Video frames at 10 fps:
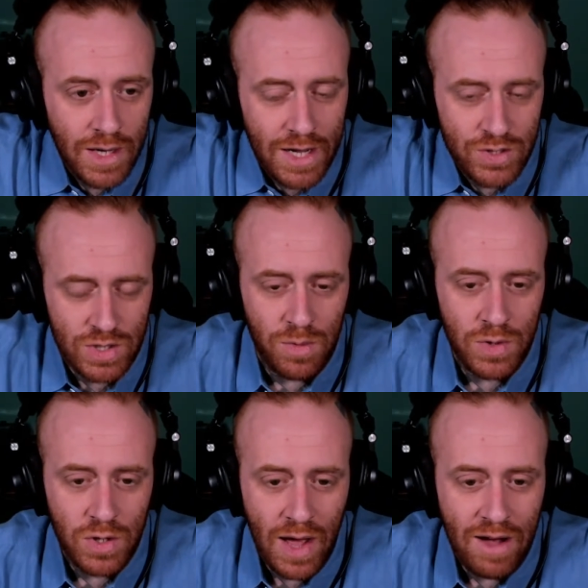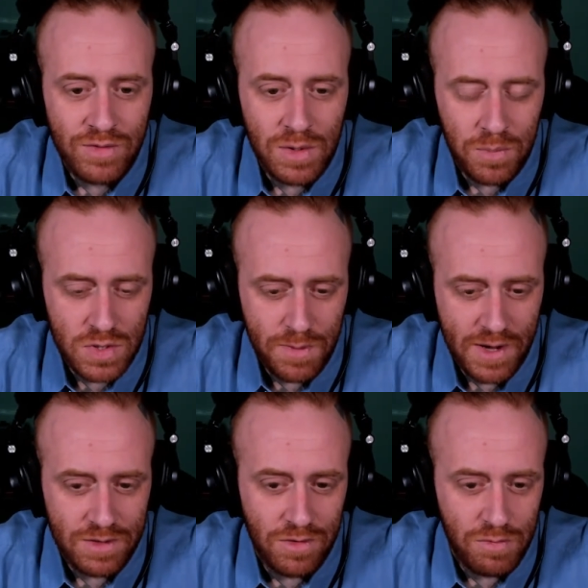It's just, when you have the
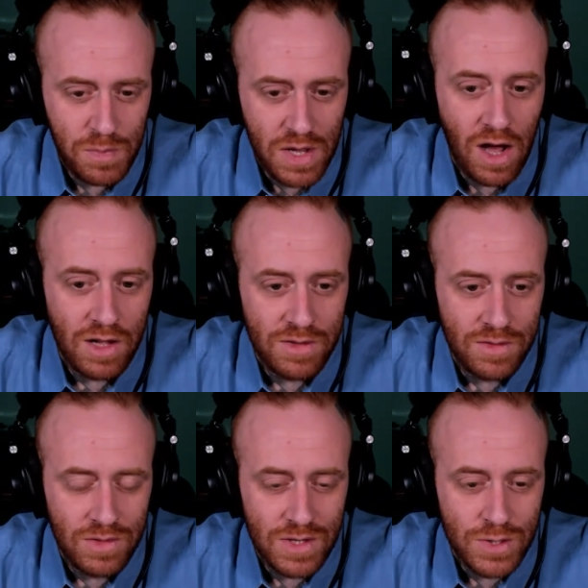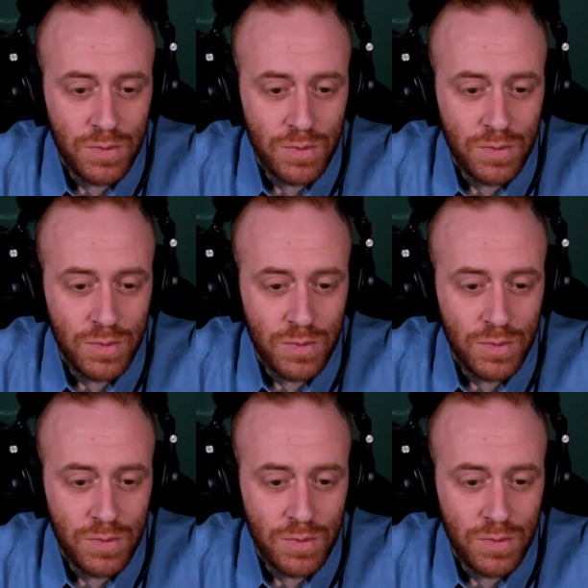perspective of beyond this